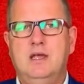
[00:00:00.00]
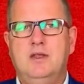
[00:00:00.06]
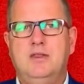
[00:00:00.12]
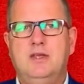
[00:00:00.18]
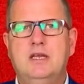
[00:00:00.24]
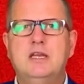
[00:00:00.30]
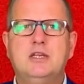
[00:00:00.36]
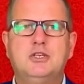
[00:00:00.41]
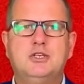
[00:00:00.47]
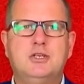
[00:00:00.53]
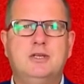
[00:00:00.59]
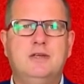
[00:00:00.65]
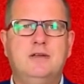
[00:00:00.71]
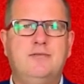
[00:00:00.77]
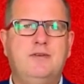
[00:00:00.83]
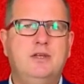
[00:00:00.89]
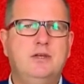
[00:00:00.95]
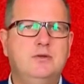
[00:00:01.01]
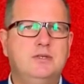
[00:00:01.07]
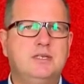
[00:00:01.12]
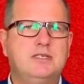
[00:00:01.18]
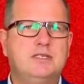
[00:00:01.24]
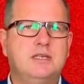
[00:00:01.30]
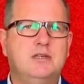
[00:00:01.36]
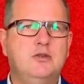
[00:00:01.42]
The initiative
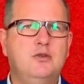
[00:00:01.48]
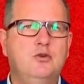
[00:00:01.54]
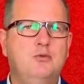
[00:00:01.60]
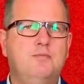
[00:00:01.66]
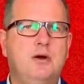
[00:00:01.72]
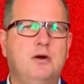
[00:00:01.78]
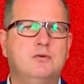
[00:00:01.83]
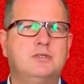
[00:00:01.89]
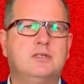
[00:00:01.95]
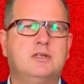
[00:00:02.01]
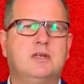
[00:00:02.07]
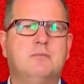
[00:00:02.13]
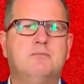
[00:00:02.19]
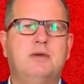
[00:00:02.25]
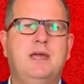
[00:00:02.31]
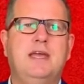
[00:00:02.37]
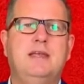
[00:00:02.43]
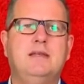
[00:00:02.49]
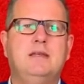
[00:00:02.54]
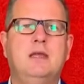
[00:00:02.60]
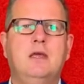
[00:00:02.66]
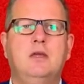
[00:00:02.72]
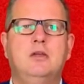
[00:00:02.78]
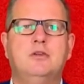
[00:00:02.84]
uses a new poster campaign